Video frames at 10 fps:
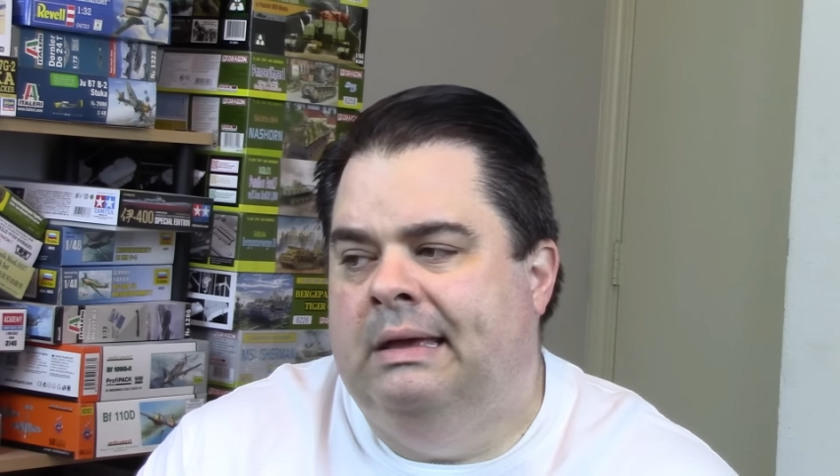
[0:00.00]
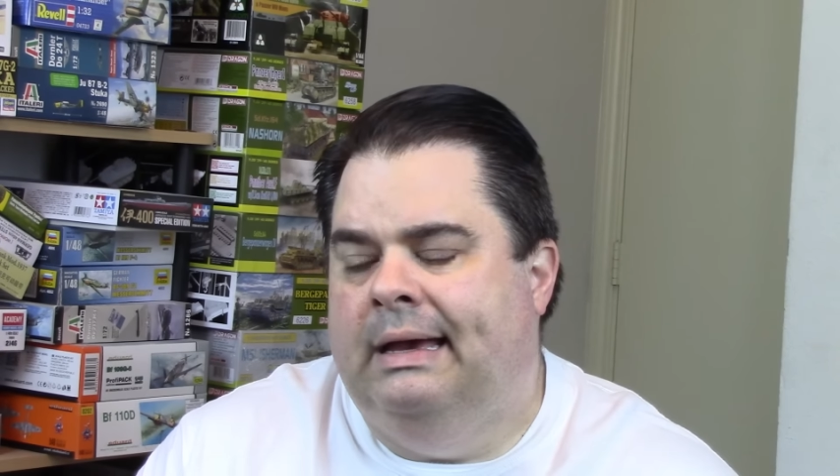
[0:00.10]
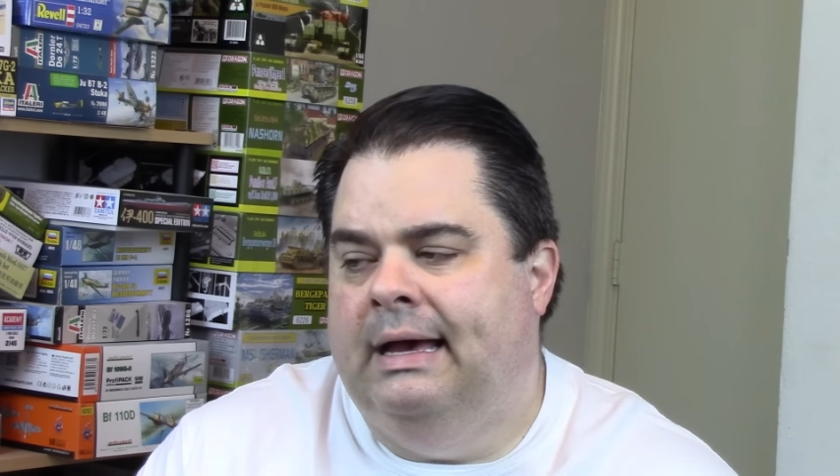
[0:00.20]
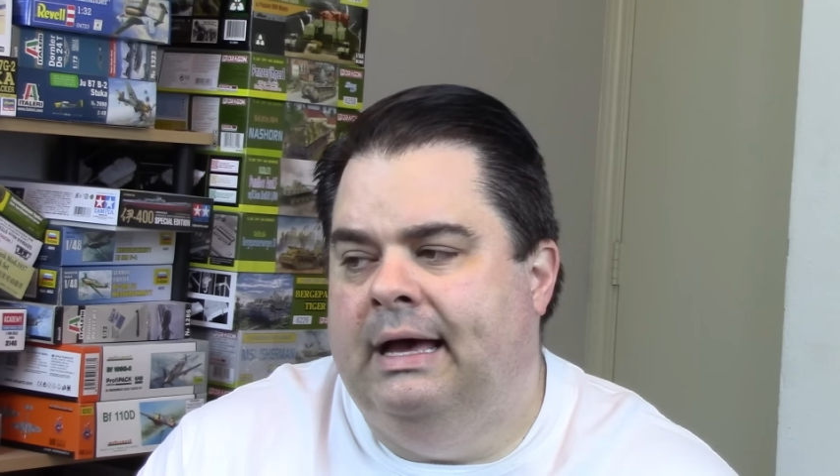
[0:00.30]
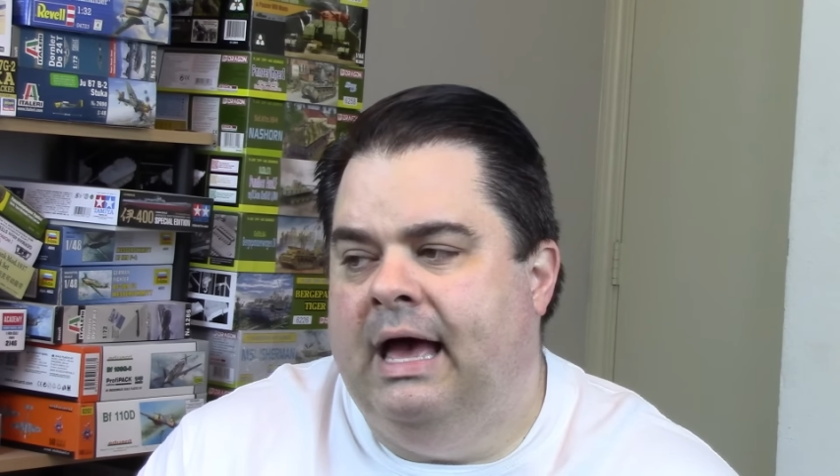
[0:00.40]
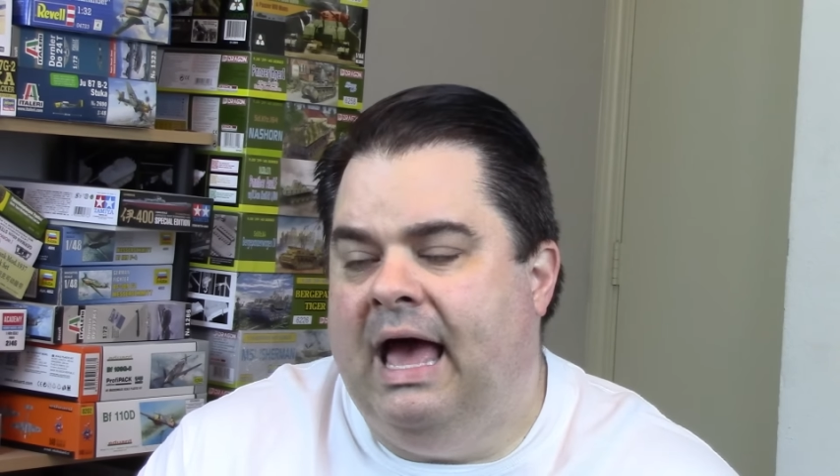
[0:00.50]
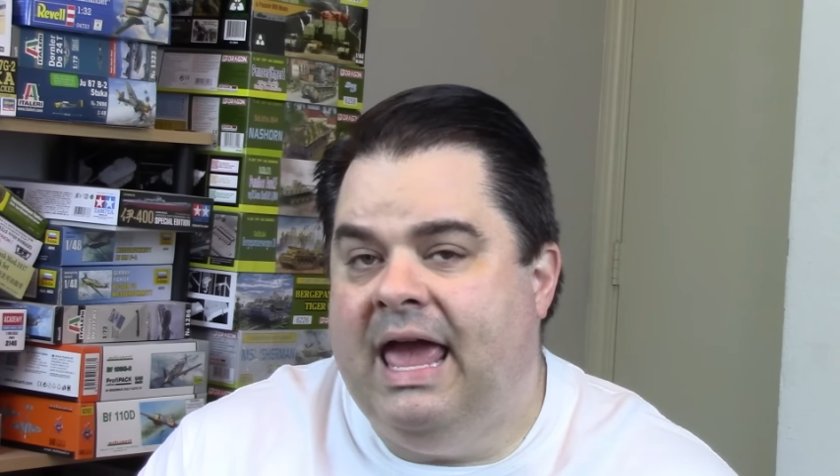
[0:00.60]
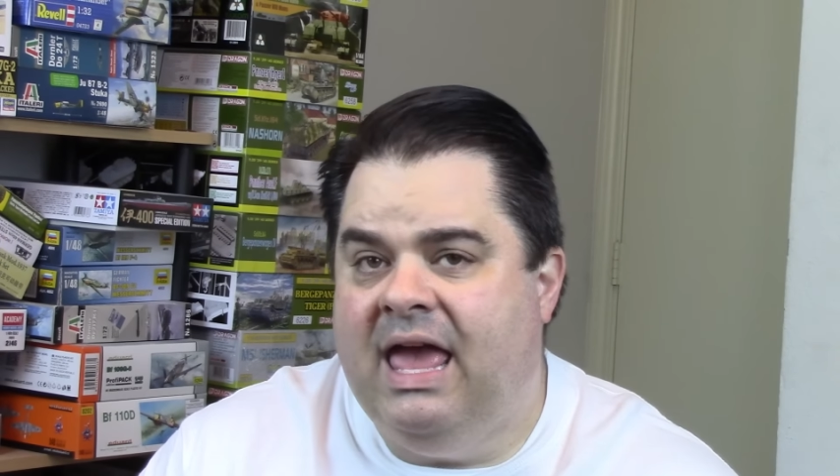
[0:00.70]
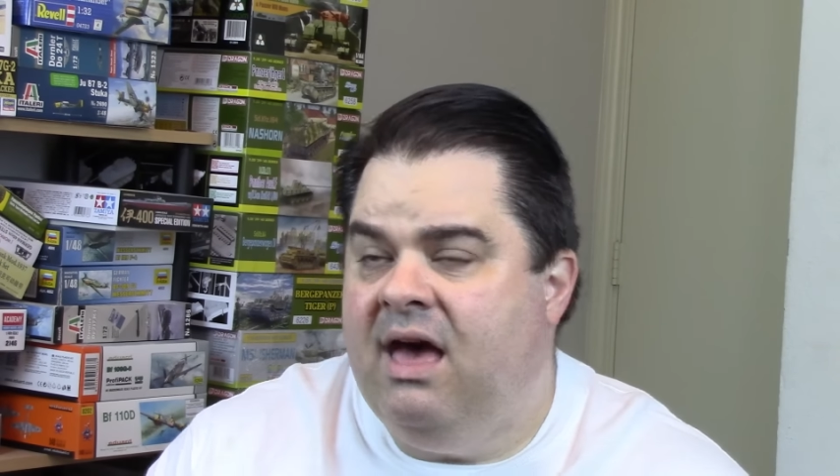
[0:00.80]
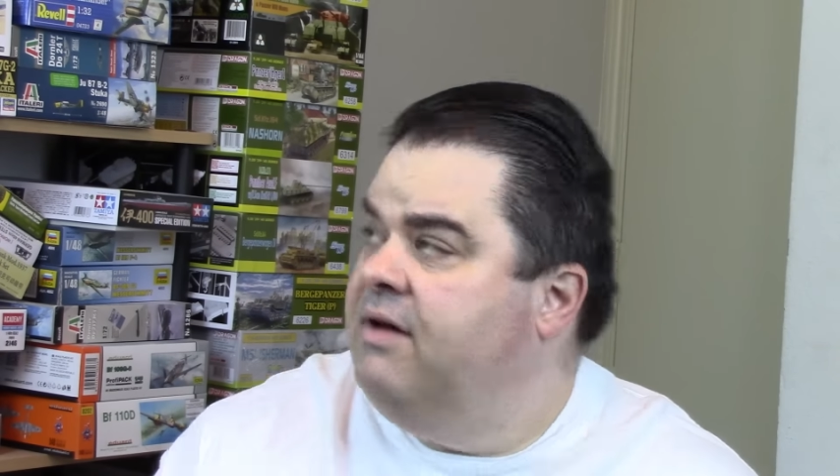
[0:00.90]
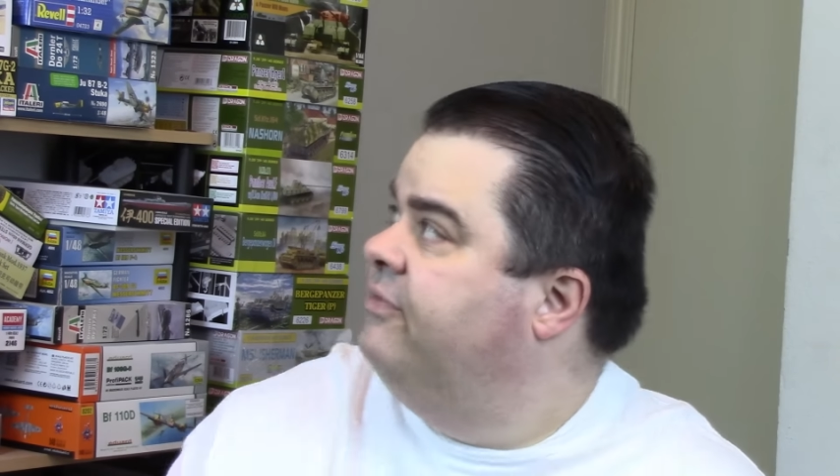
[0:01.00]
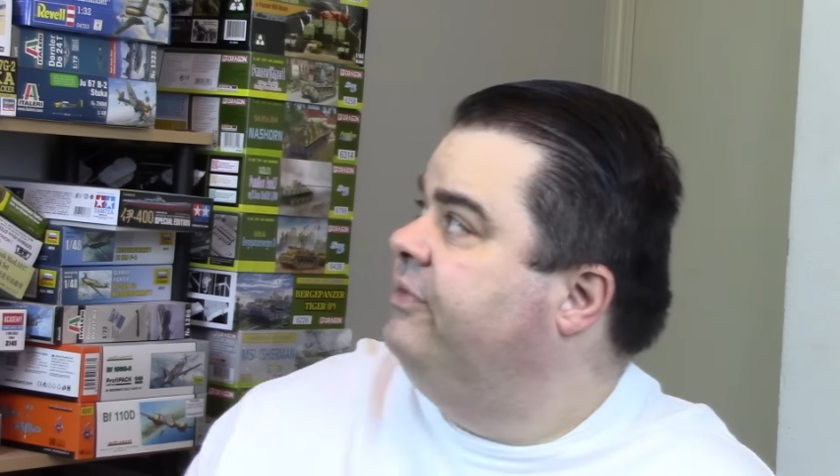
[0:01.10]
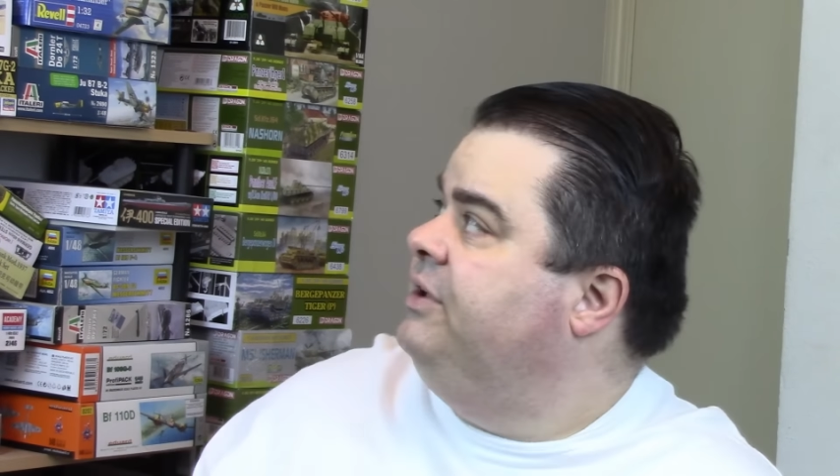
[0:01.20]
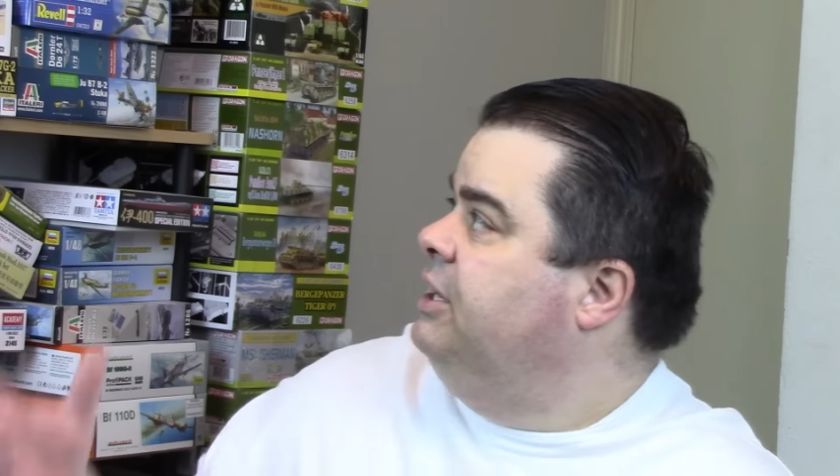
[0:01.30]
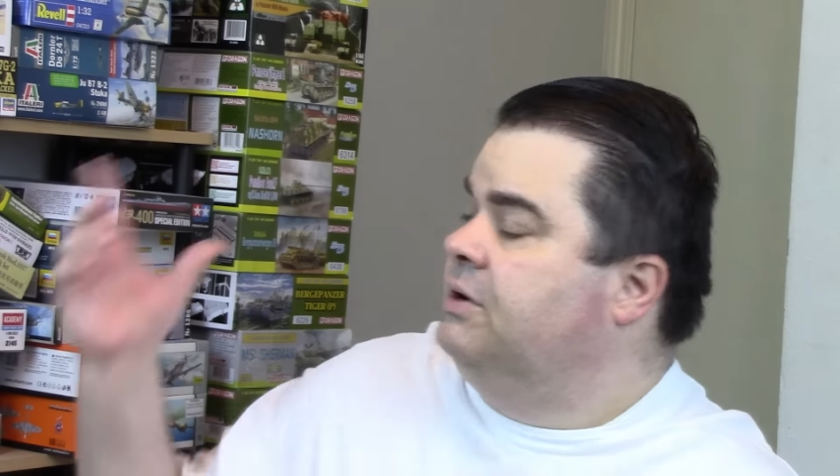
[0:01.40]
Uh, I
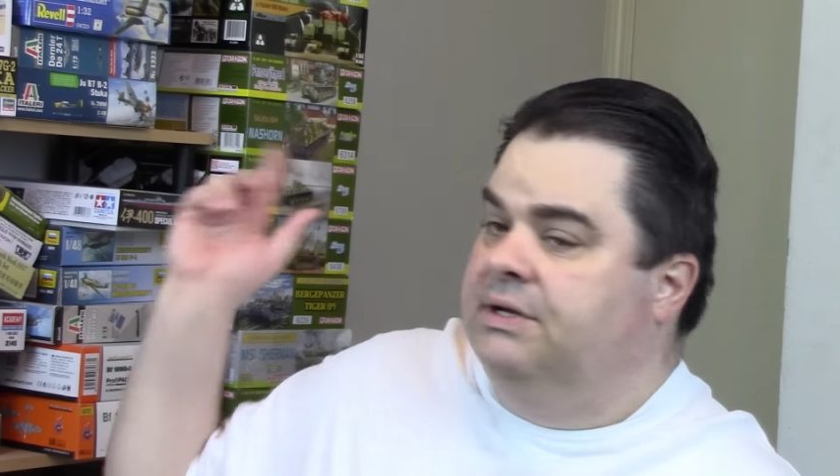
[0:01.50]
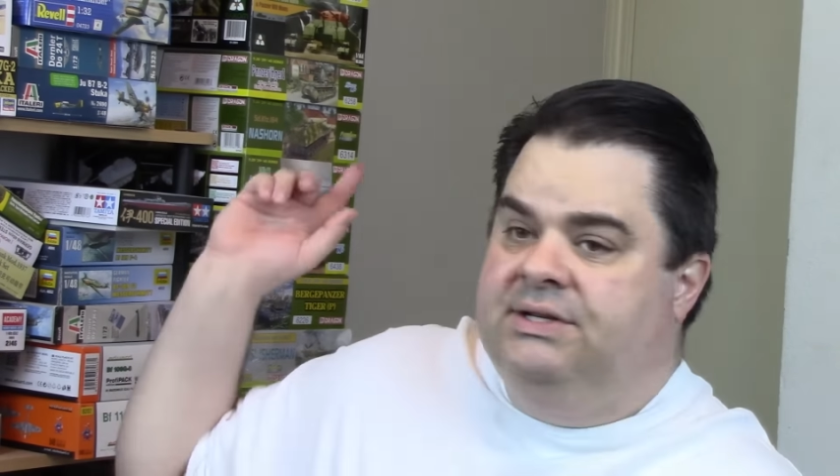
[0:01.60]
have, you know,